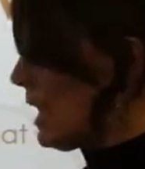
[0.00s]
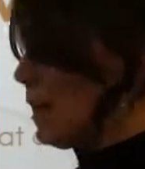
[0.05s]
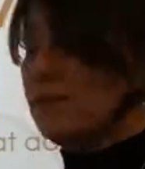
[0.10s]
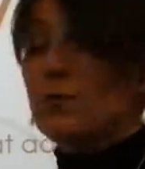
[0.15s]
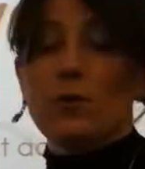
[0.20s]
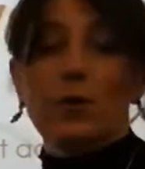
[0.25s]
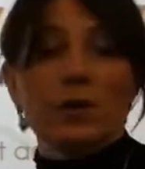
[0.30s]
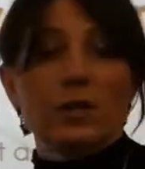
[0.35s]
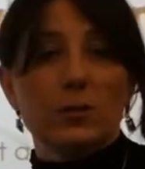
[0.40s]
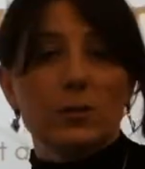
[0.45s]
and,
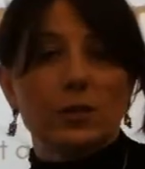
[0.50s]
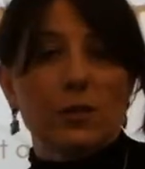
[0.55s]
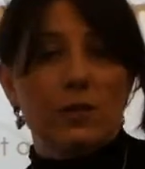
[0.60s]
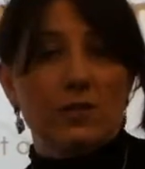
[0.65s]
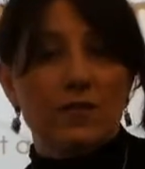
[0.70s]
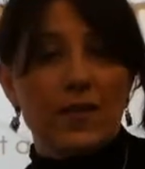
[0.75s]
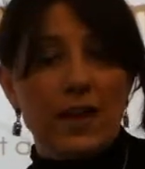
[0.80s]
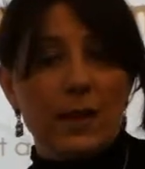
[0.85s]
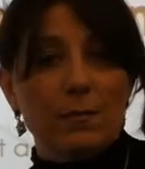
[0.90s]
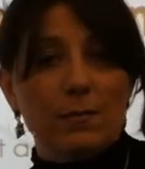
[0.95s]
of course, with
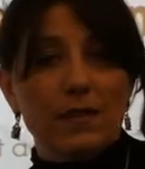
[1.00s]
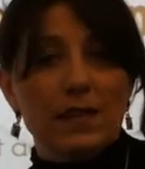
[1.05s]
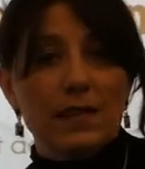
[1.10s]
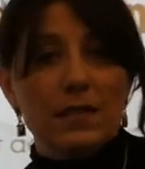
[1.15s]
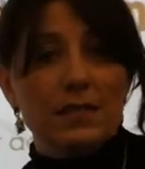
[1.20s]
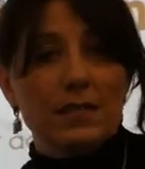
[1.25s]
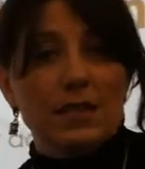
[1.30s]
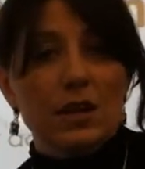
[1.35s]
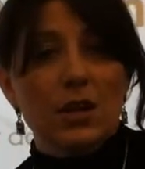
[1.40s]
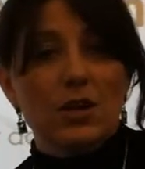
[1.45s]
their
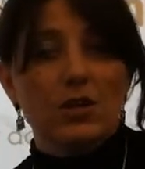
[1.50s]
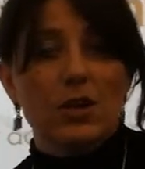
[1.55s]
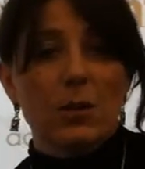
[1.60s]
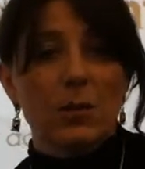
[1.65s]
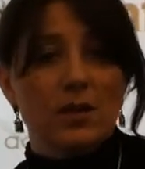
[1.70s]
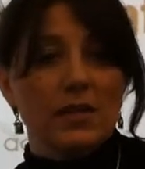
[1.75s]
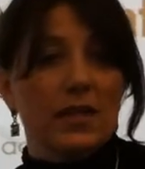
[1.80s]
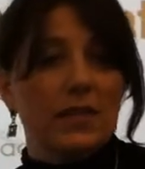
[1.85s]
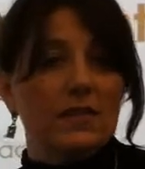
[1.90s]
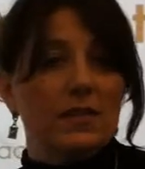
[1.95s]
families,
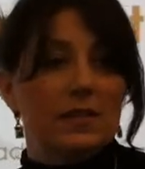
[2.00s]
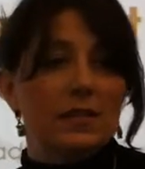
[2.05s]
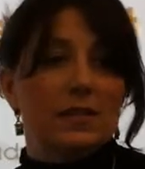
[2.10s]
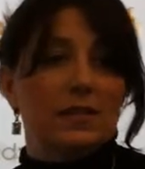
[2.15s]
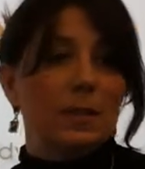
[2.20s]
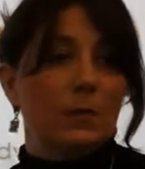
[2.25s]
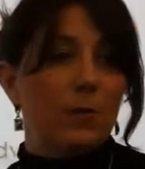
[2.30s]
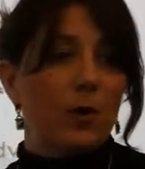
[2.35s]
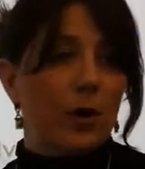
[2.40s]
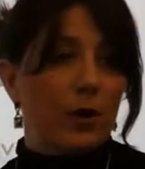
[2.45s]
knowing that this
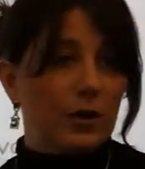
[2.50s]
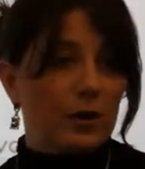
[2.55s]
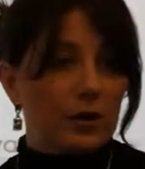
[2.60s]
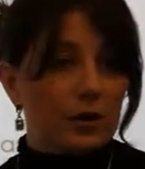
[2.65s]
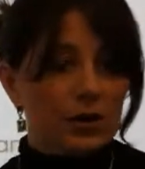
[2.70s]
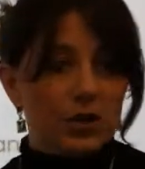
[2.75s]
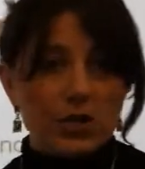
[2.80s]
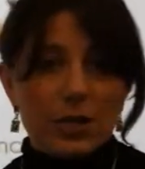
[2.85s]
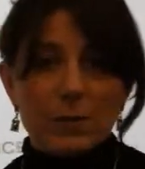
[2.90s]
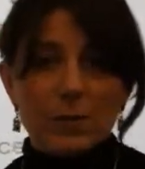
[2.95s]
is a
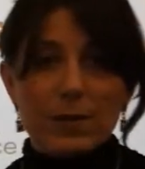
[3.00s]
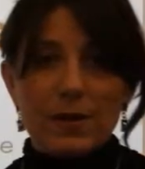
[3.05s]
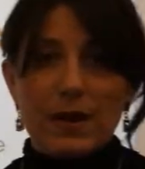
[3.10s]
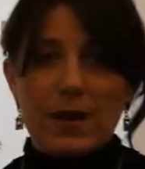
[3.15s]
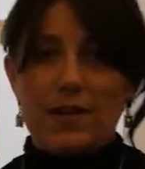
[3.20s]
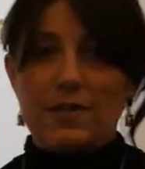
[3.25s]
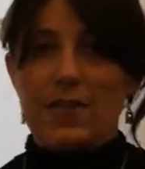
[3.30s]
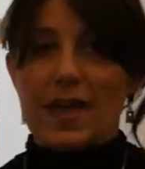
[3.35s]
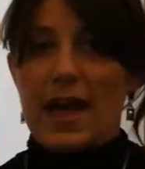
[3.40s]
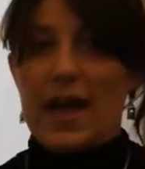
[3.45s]
partnership,
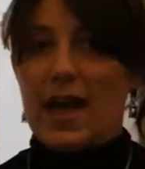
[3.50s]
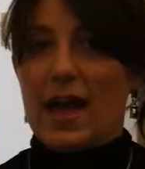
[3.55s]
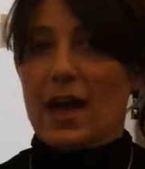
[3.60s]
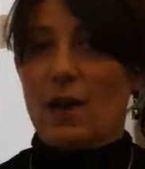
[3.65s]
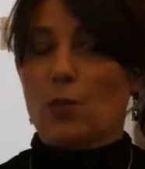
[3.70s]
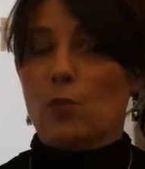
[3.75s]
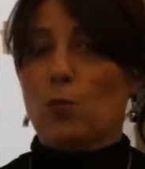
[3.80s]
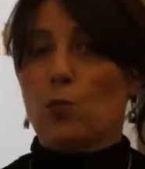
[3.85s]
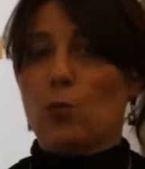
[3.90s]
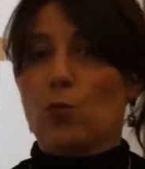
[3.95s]

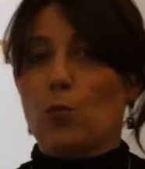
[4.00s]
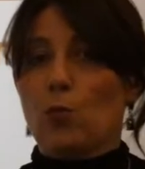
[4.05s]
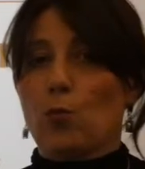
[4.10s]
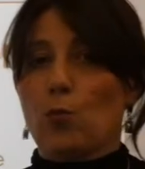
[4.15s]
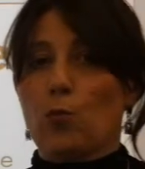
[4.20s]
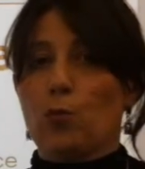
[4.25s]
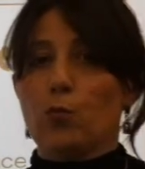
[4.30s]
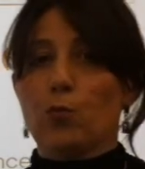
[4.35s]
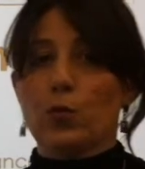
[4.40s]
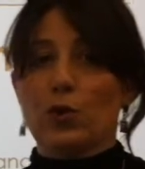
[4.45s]
that
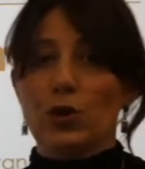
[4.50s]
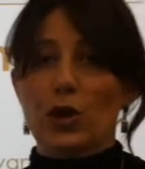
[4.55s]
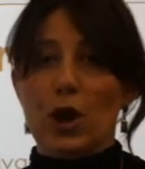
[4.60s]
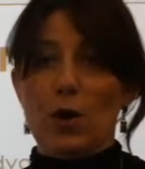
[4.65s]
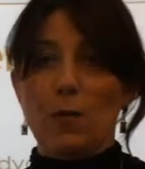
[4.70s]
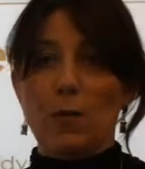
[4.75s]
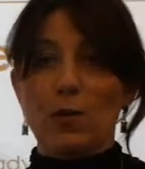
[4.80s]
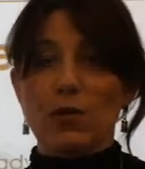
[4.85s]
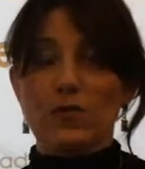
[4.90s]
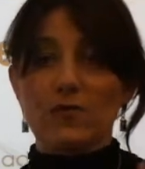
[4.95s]

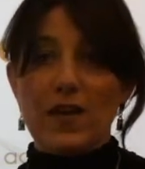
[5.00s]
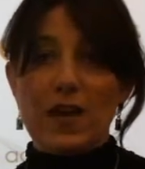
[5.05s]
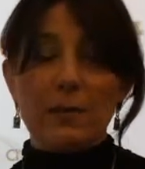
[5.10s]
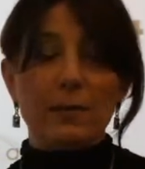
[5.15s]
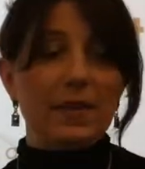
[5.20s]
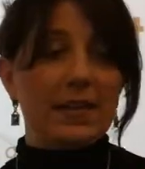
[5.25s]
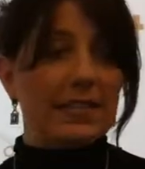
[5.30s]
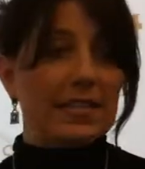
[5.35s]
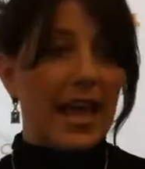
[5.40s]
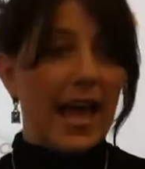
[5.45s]
both
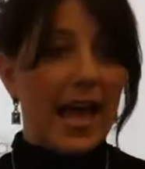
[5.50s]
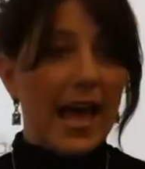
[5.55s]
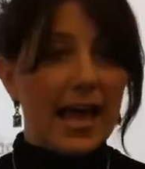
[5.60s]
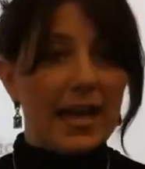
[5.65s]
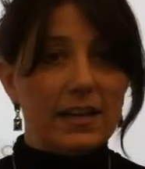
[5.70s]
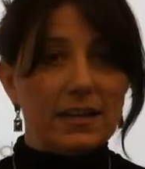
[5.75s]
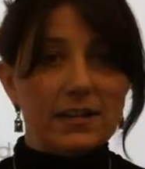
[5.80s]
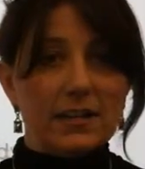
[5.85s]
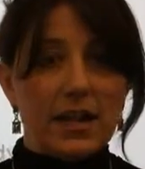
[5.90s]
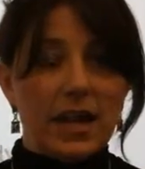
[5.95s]
families
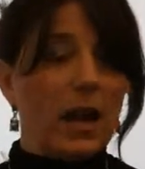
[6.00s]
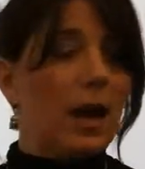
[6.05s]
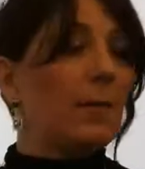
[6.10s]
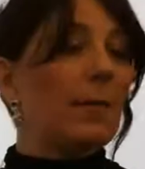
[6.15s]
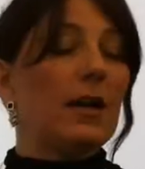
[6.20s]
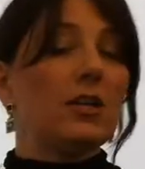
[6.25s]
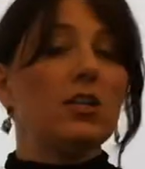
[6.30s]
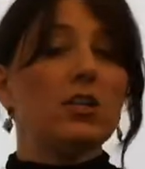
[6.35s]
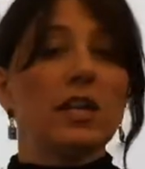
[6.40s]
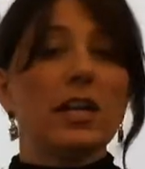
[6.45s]
and
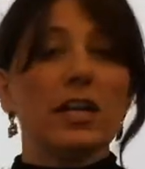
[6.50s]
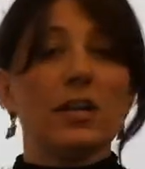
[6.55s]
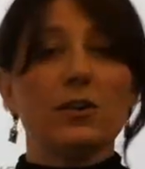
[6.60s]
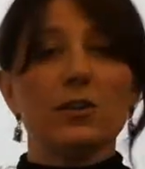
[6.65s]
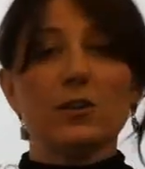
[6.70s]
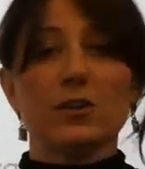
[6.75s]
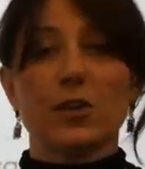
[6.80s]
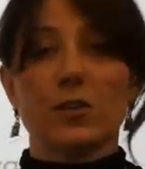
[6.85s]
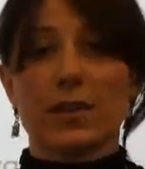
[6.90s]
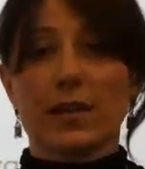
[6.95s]

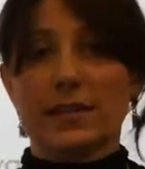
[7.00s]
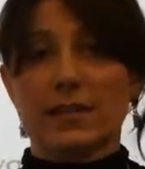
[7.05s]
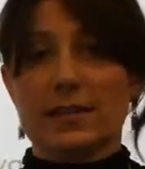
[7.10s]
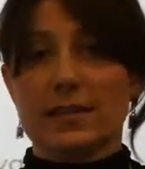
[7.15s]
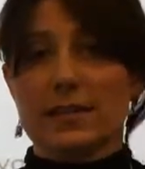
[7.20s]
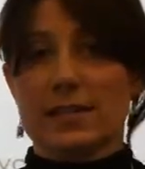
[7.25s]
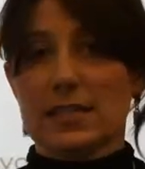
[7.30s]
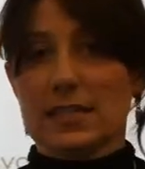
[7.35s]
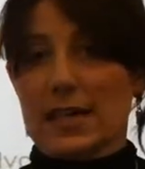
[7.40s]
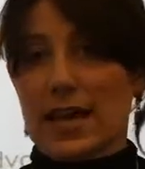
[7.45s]
educators are in
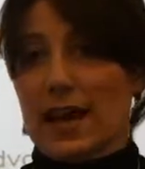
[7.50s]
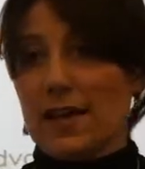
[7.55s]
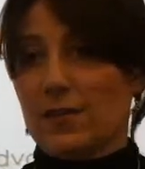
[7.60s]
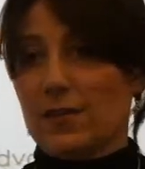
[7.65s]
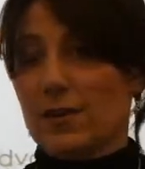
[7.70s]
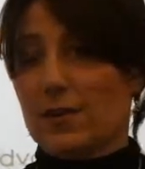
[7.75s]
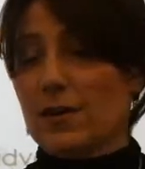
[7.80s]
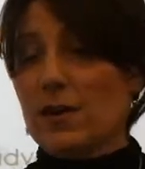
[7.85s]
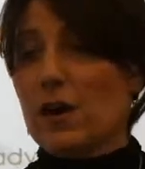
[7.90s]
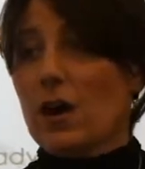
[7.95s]
this
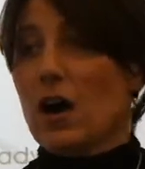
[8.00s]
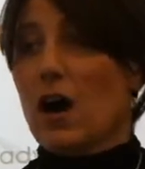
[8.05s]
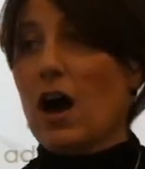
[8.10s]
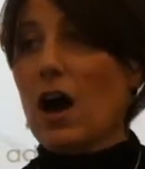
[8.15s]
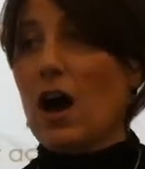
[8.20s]
together